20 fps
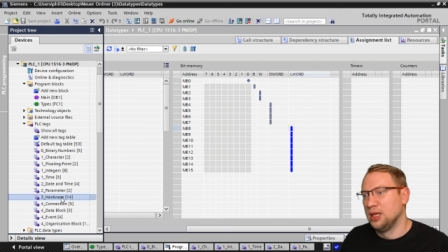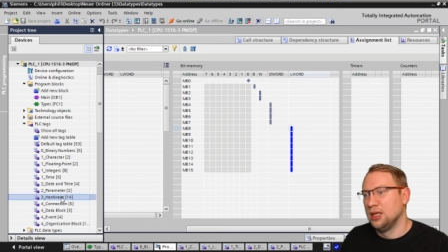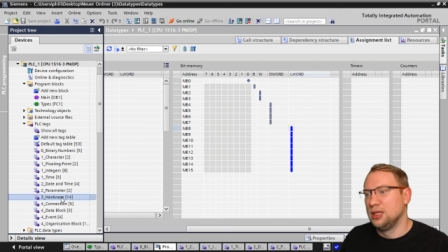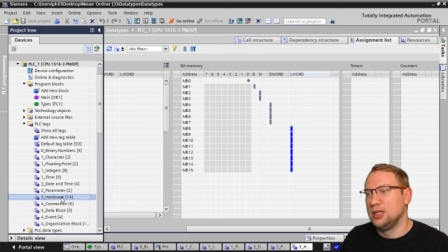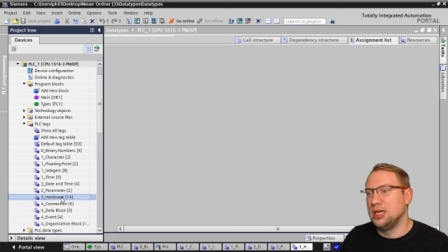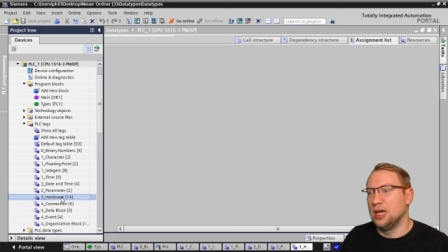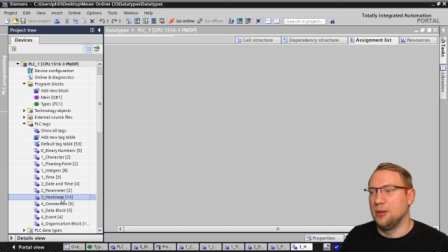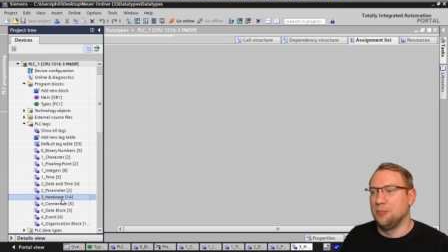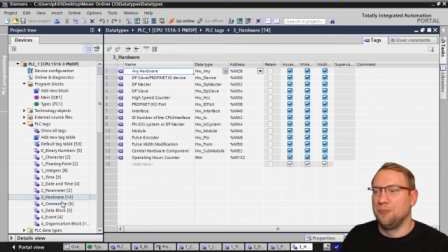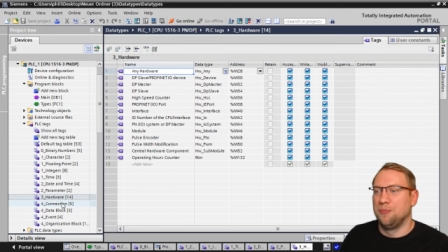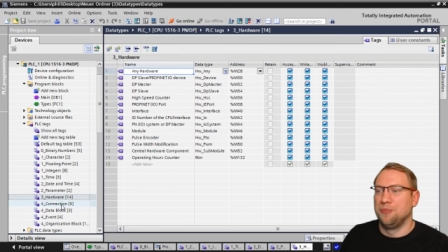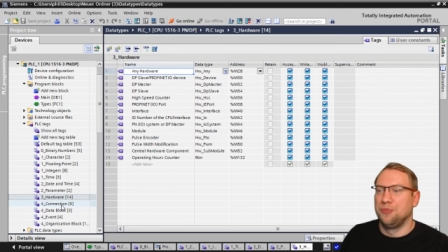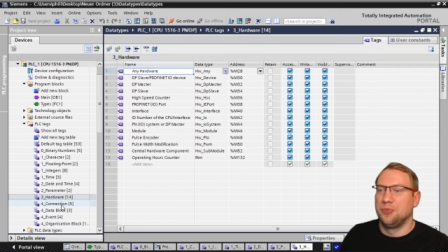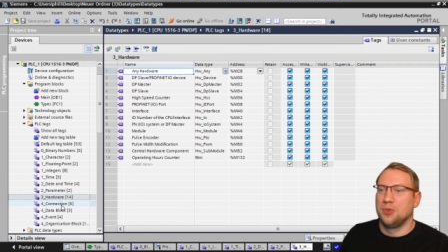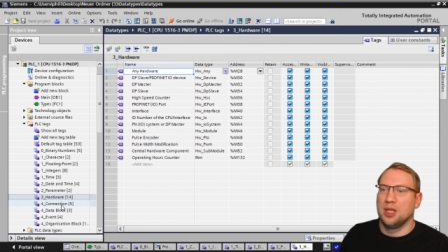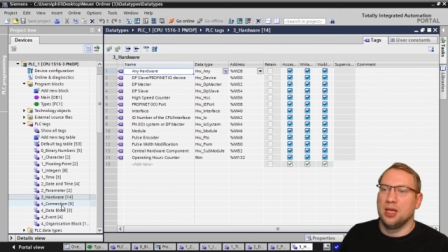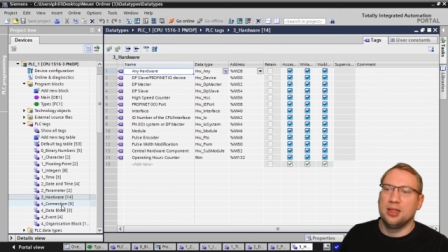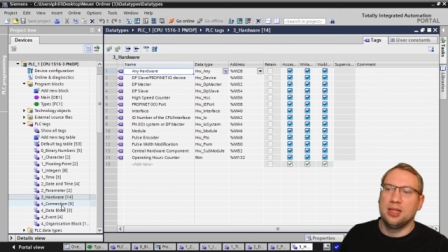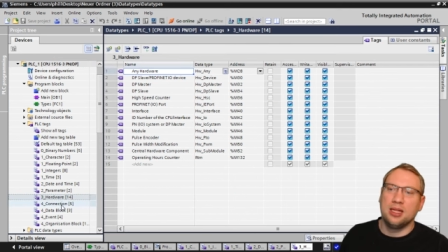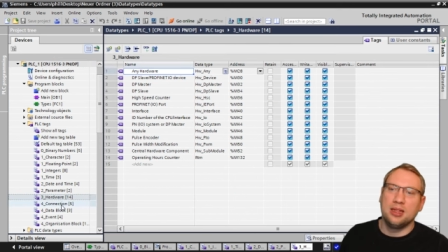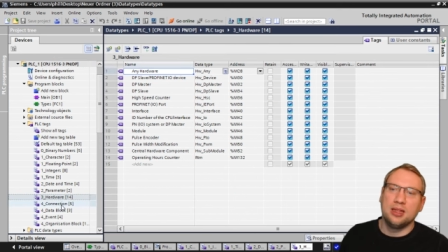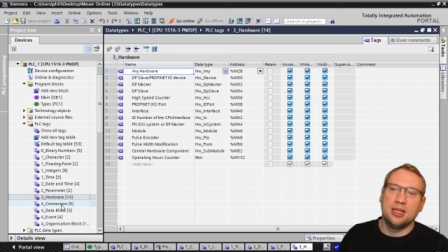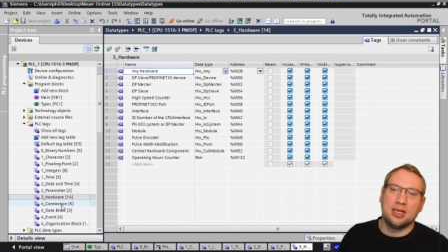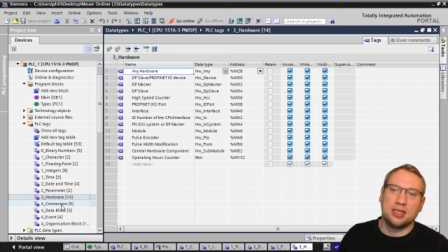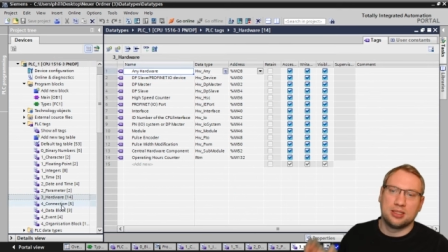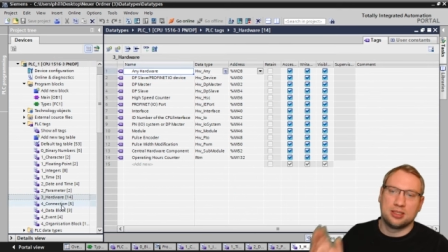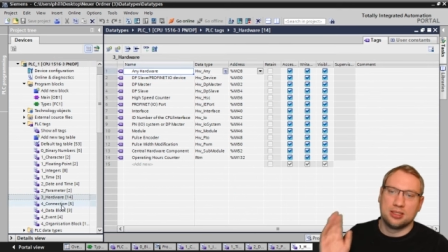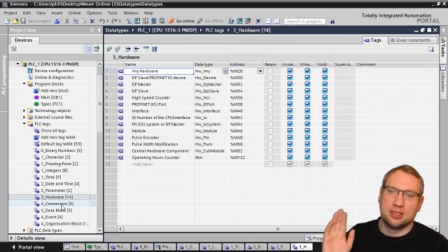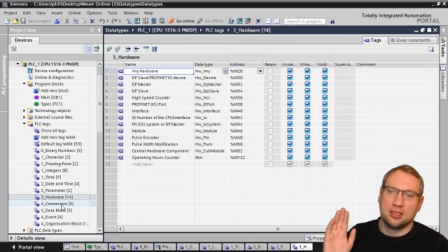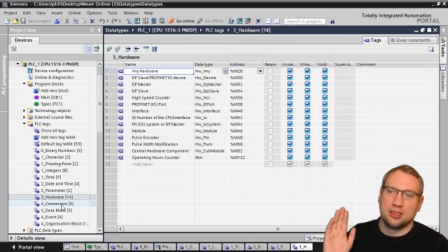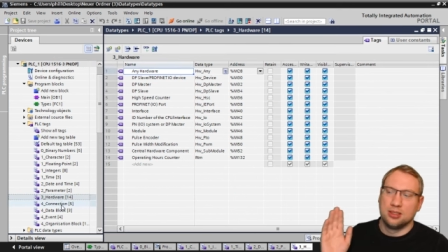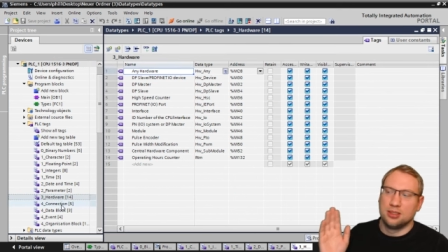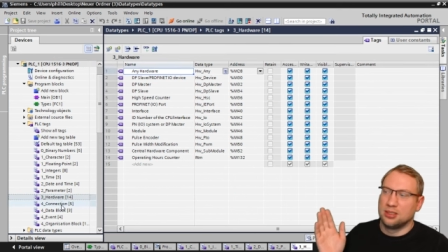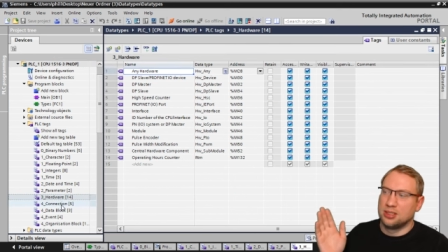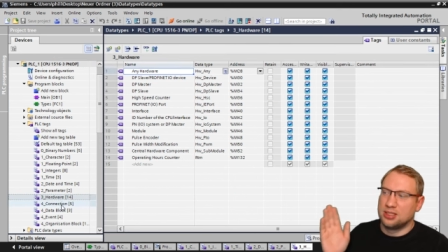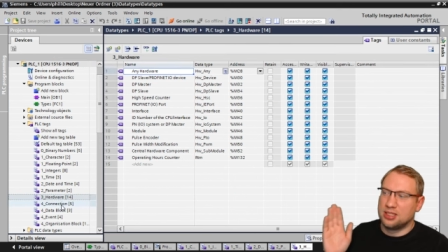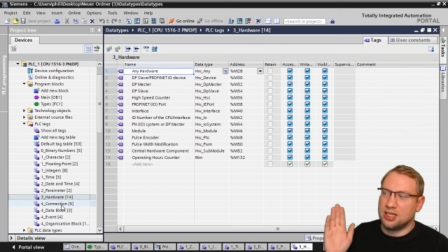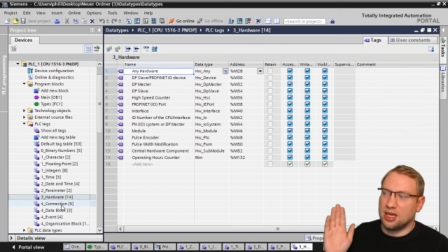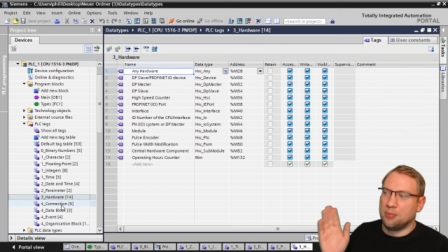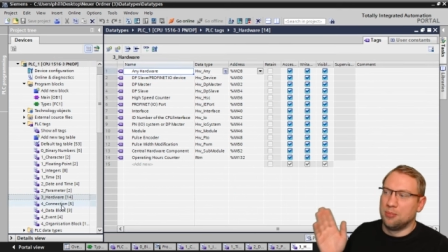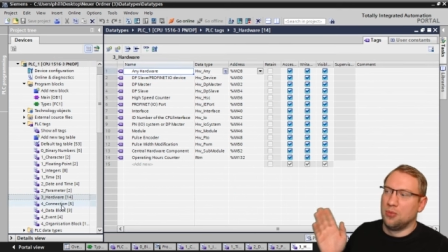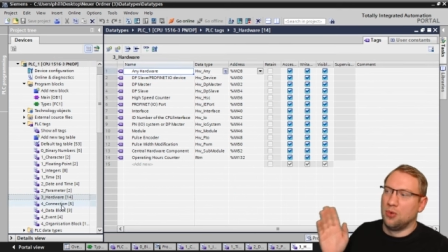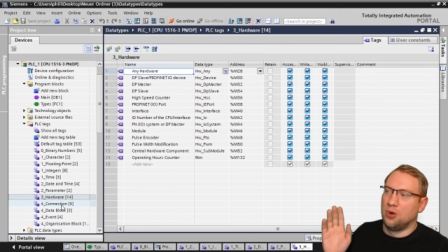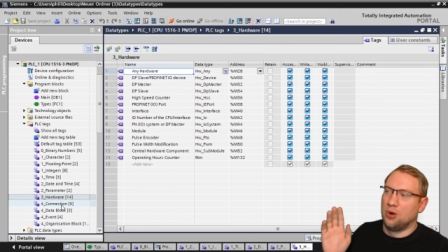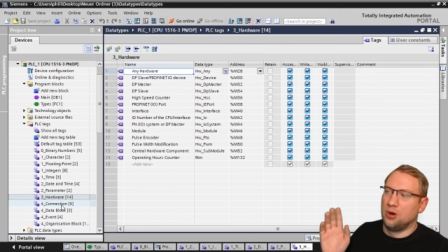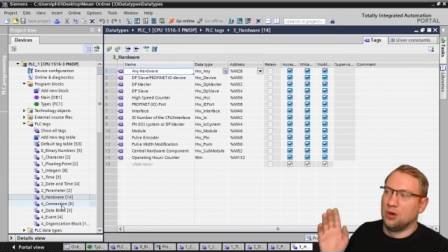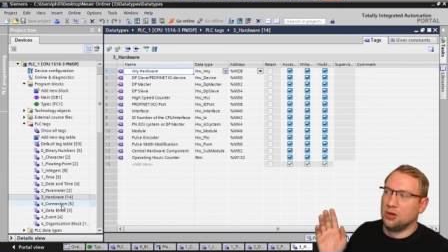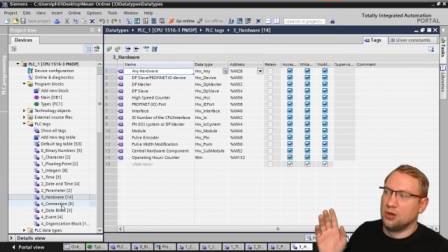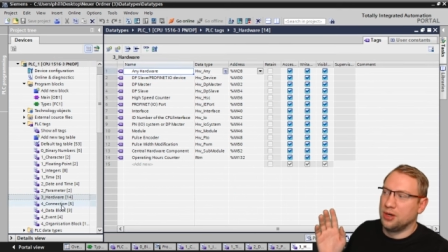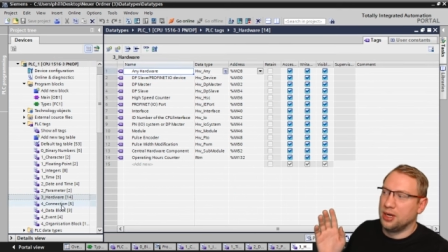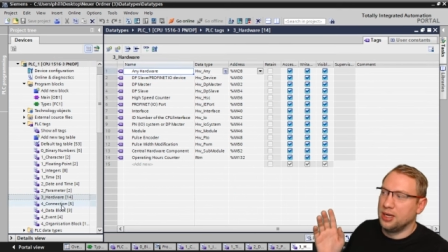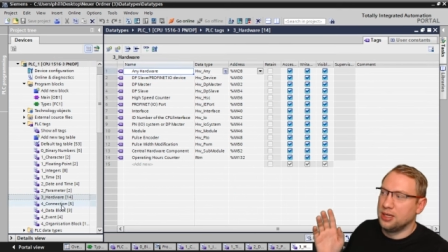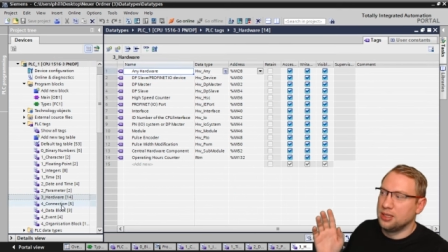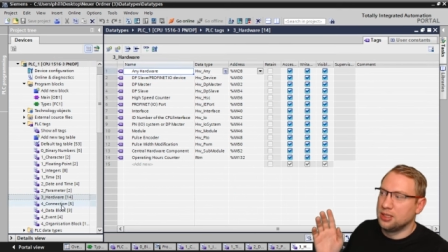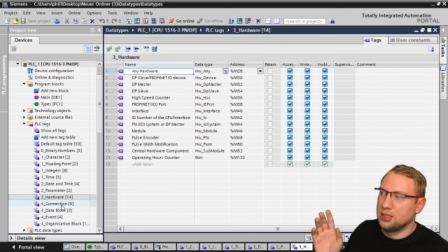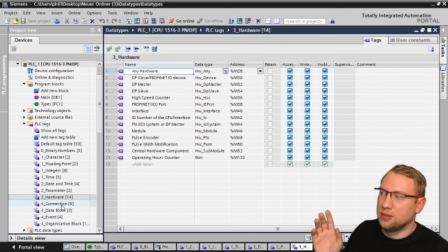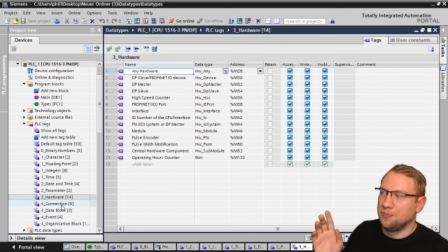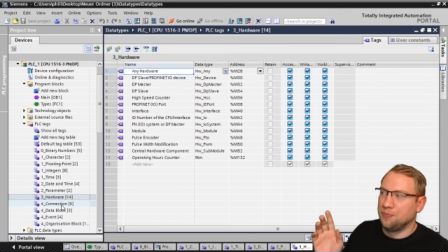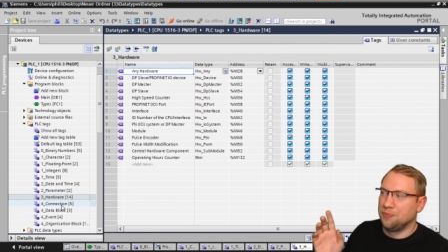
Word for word: Yeah, and then there's some more, right?